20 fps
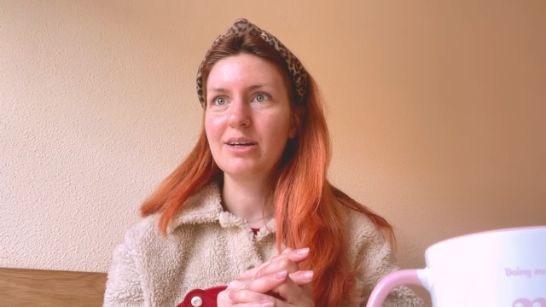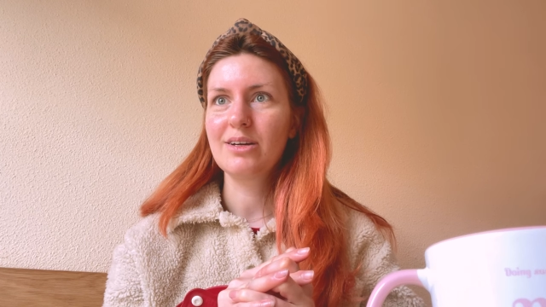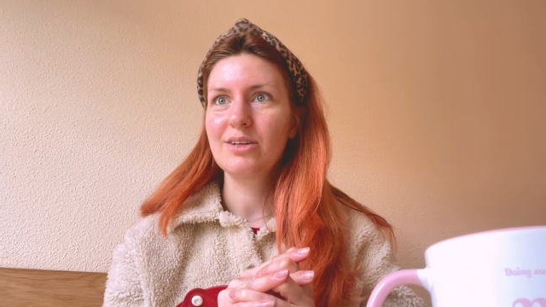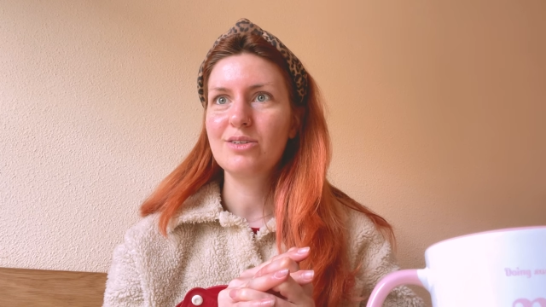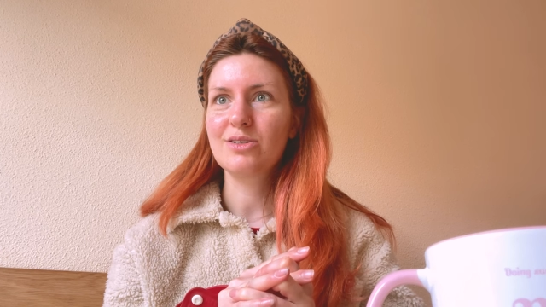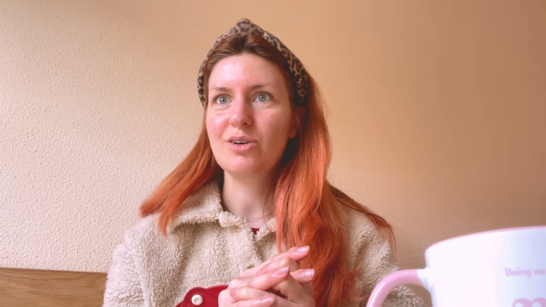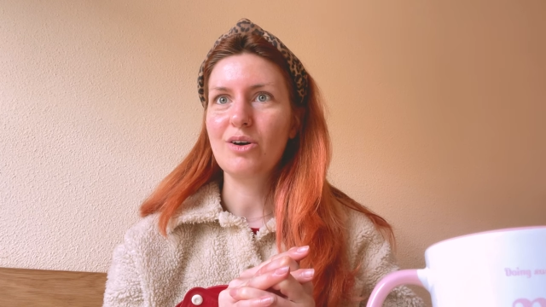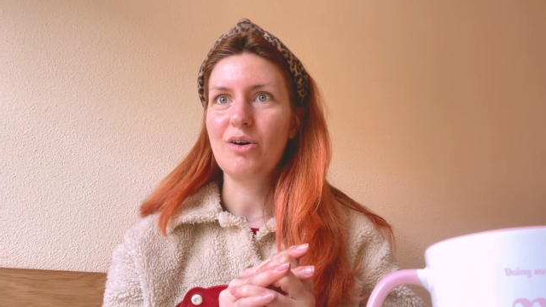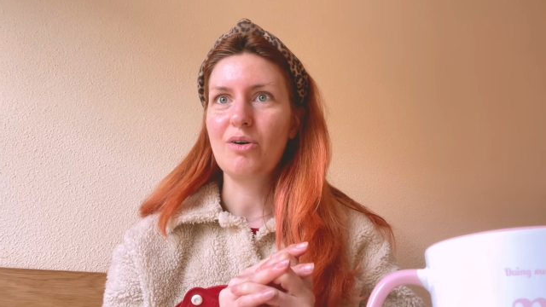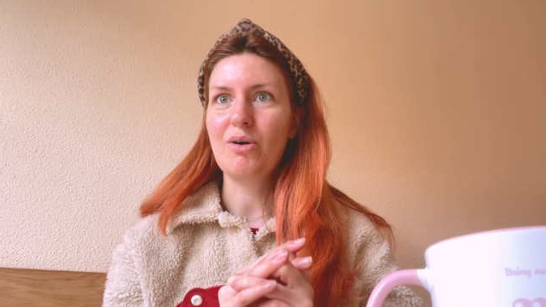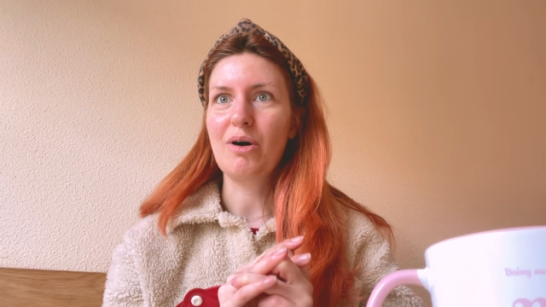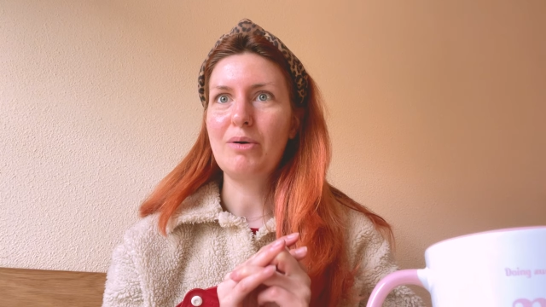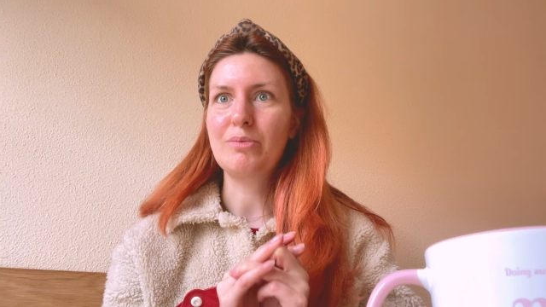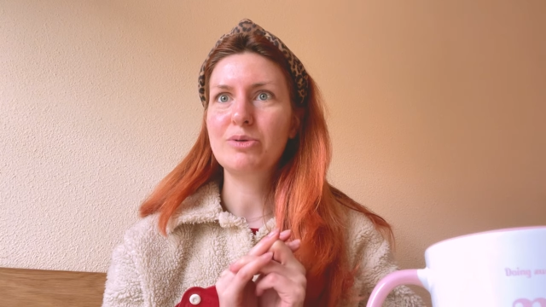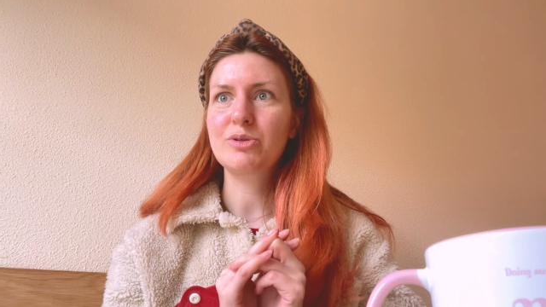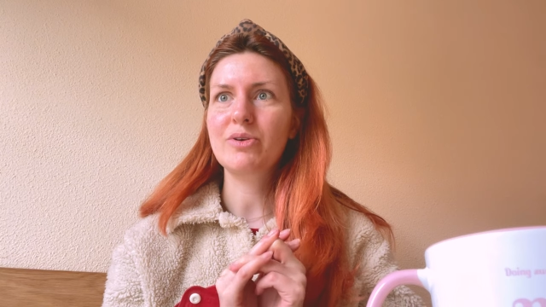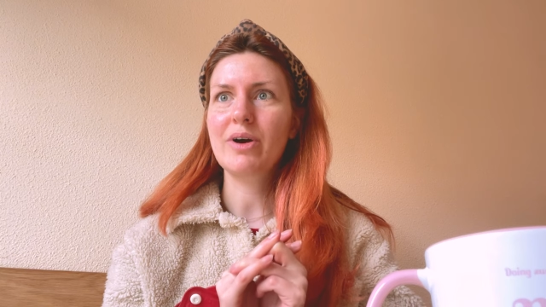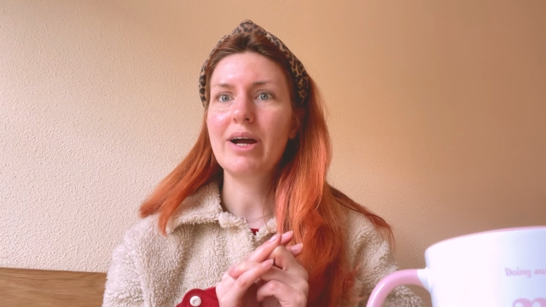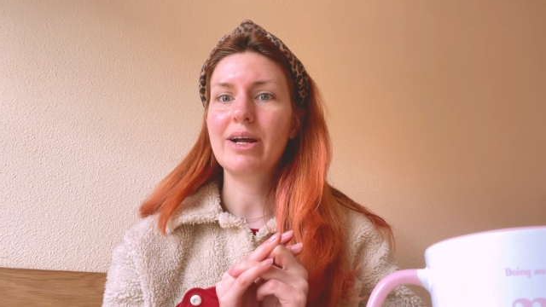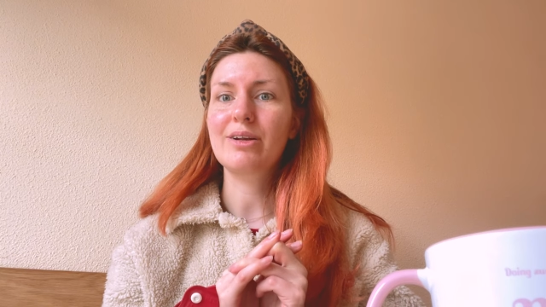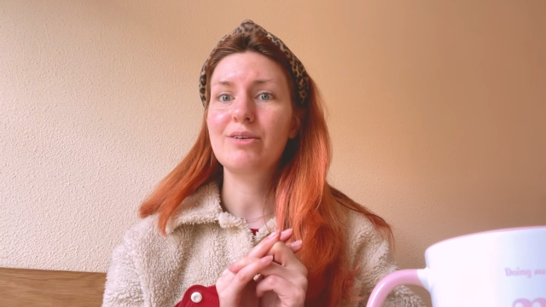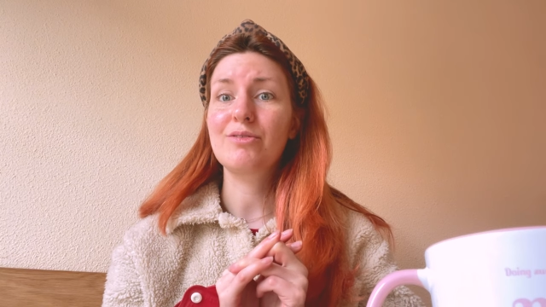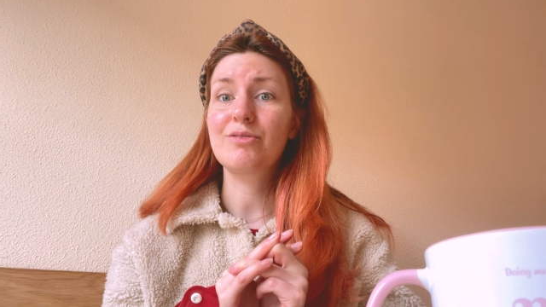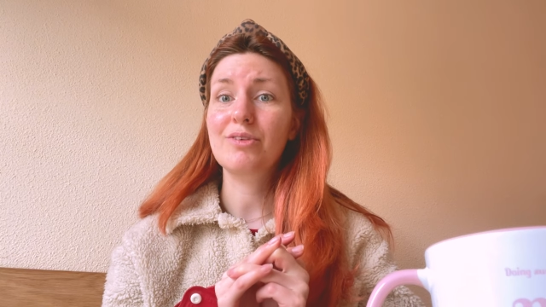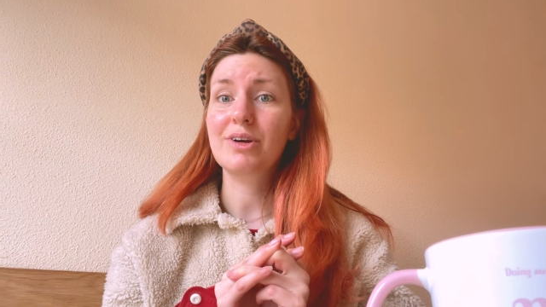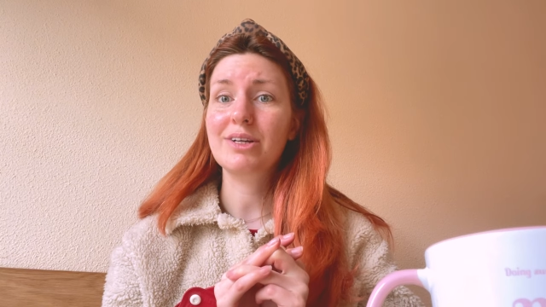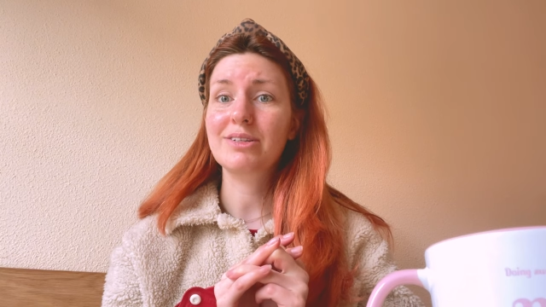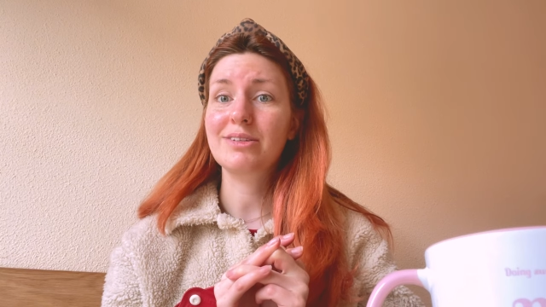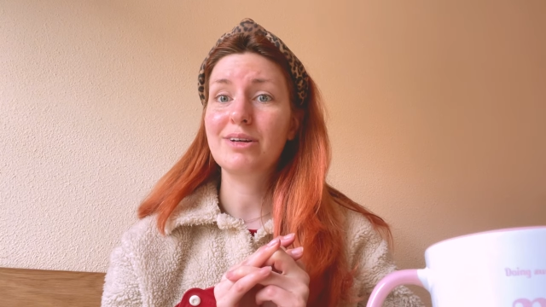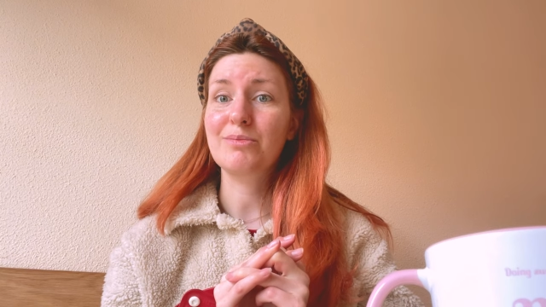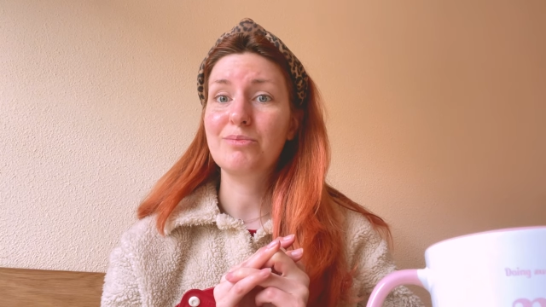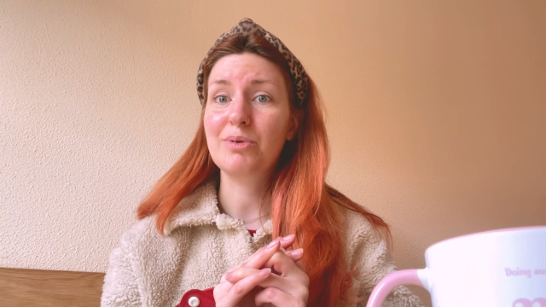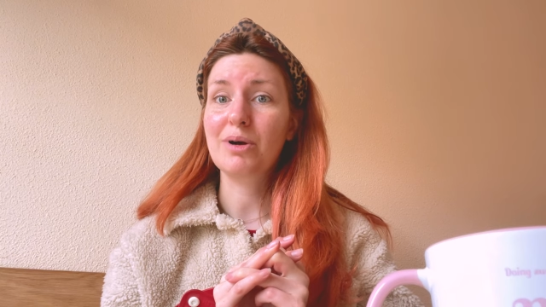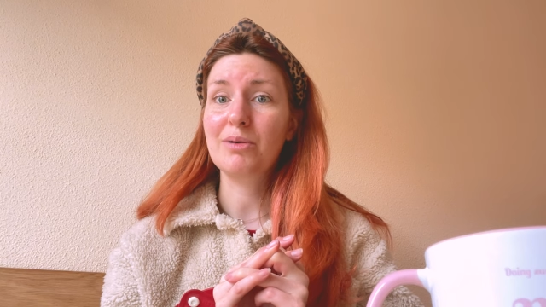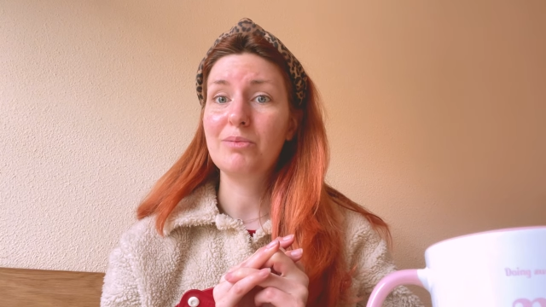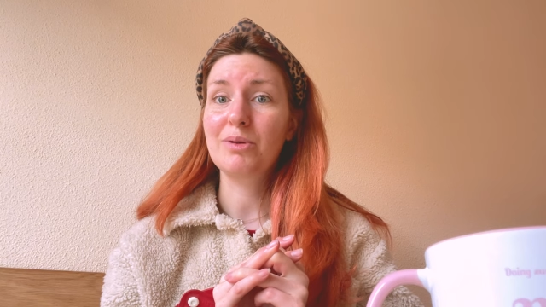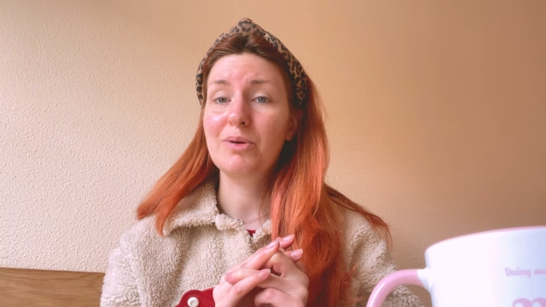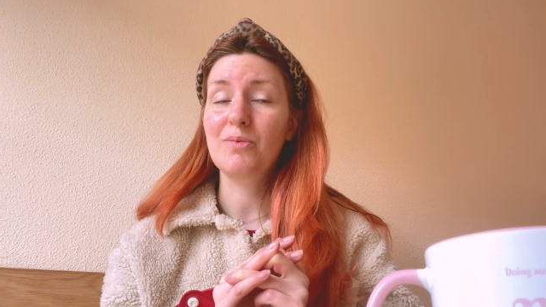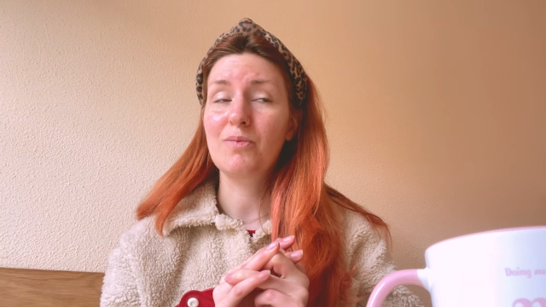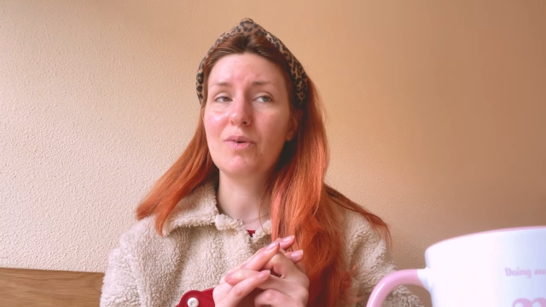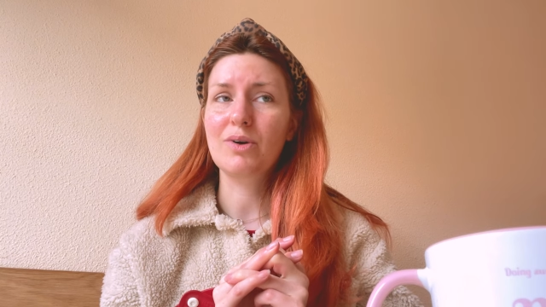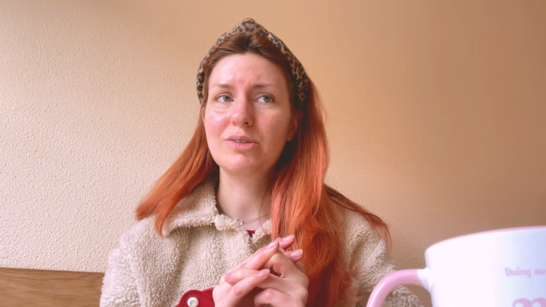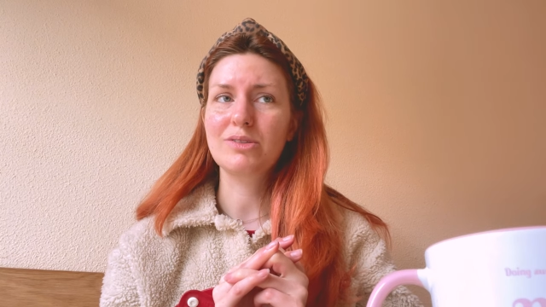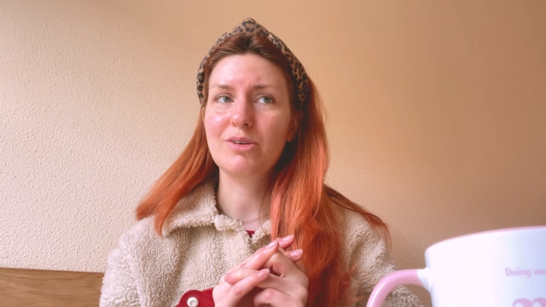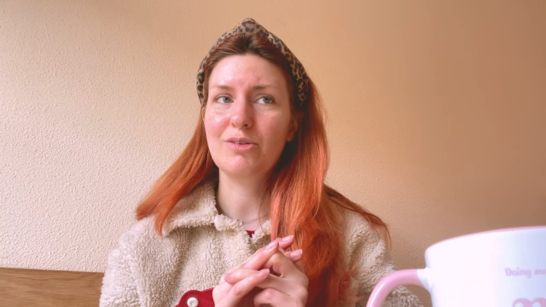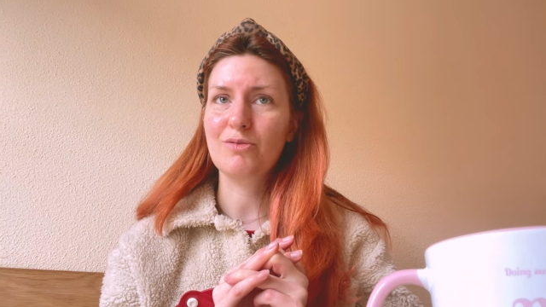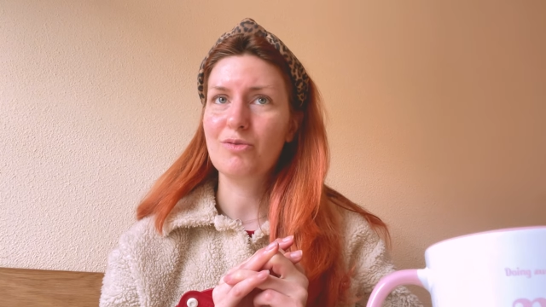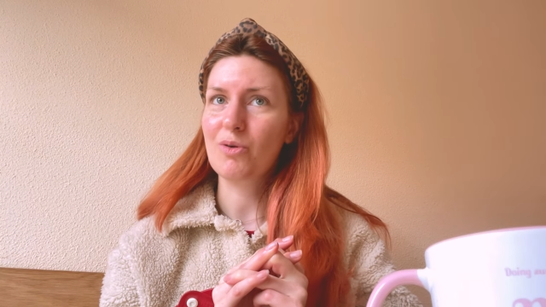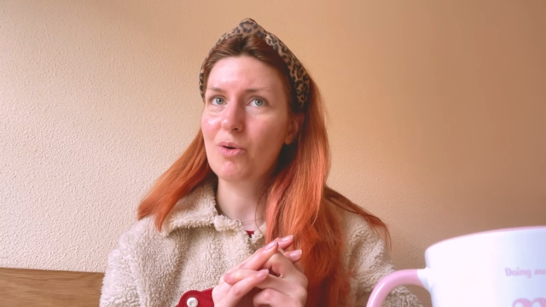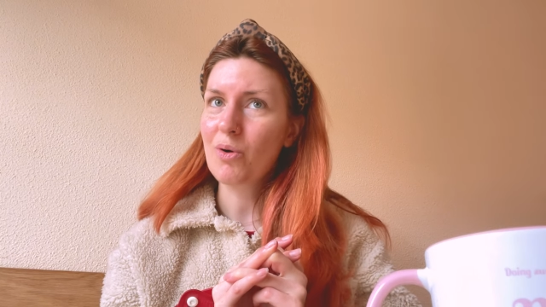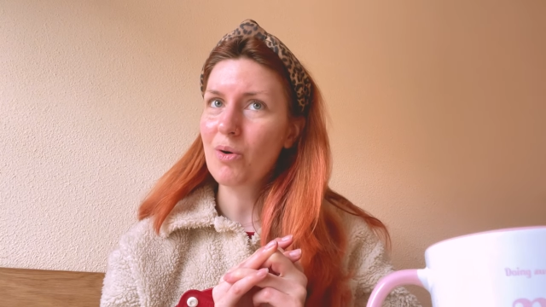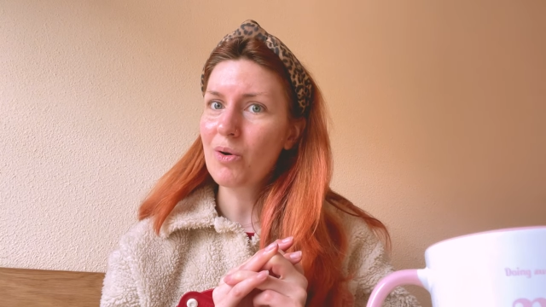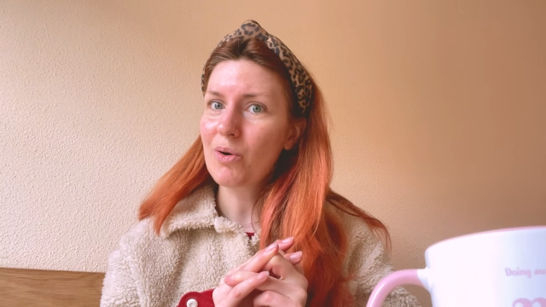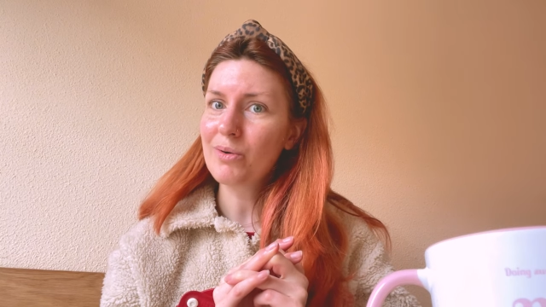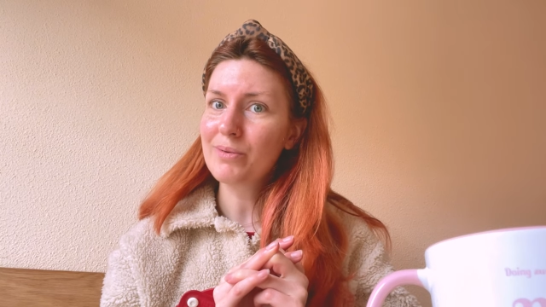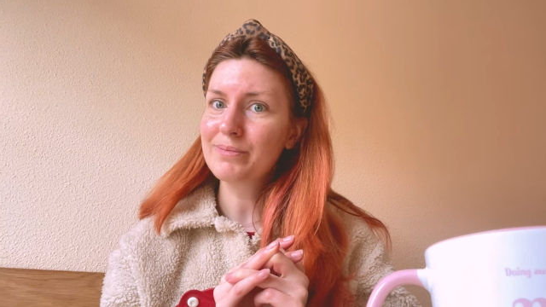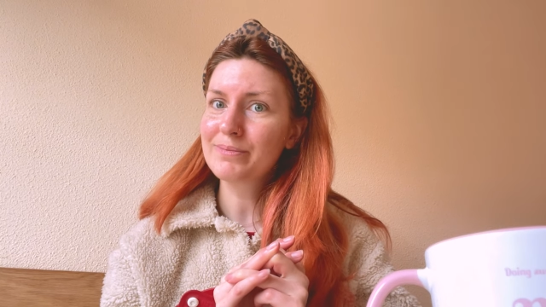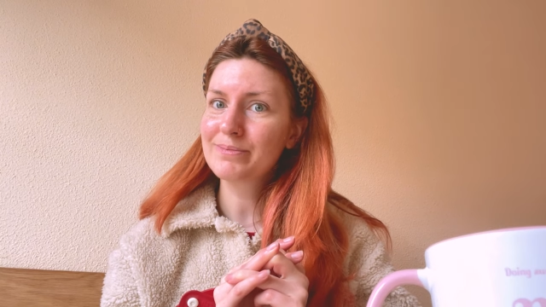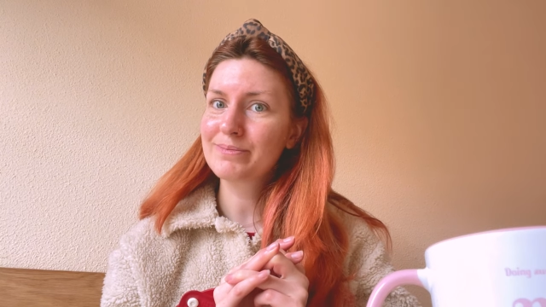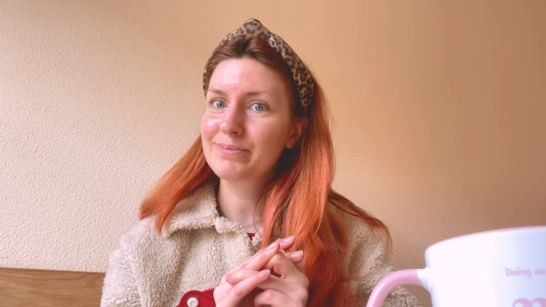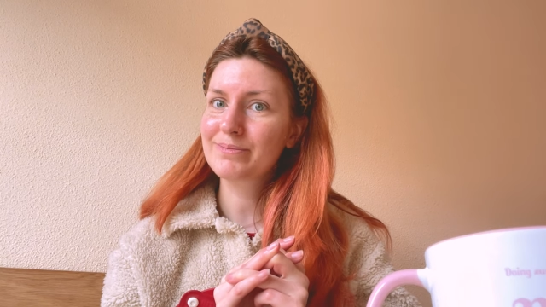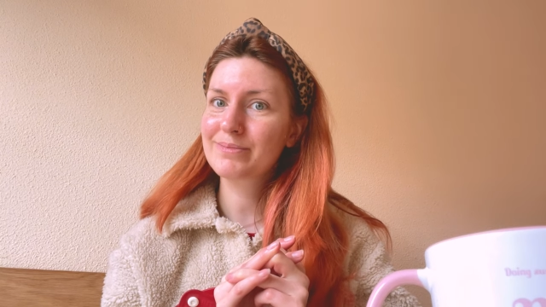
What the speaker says: So I'm trying to fix that problem once and for all.